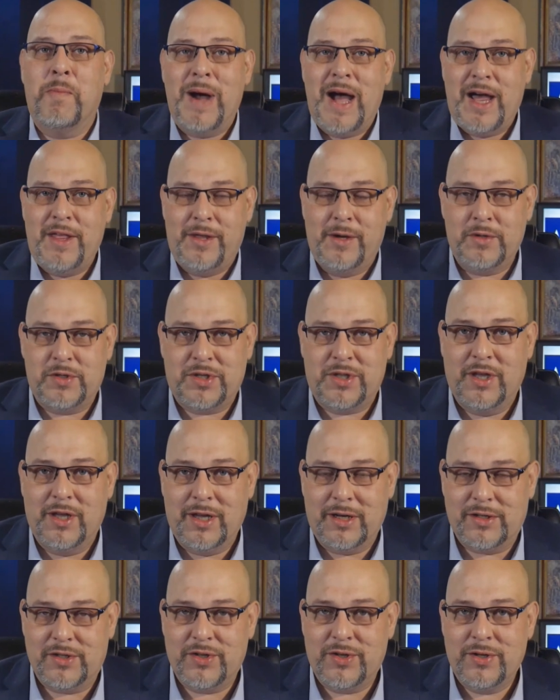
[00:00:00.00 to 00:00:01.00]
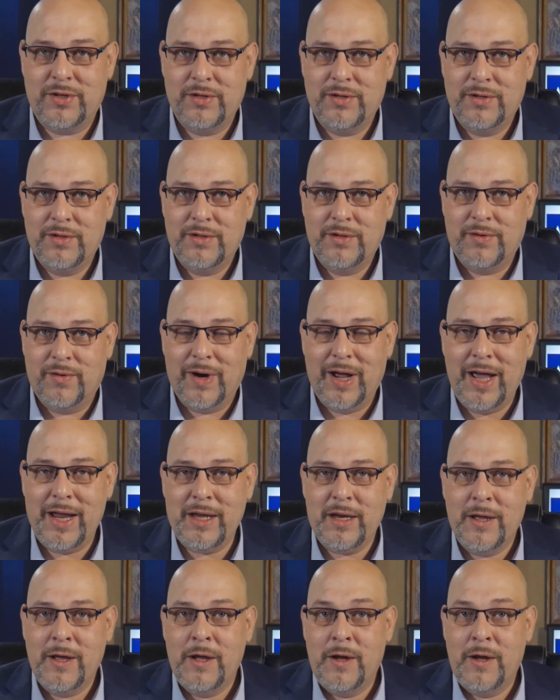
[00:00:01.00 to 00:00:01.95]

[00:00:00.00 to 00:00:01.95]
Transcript: buy those things, right?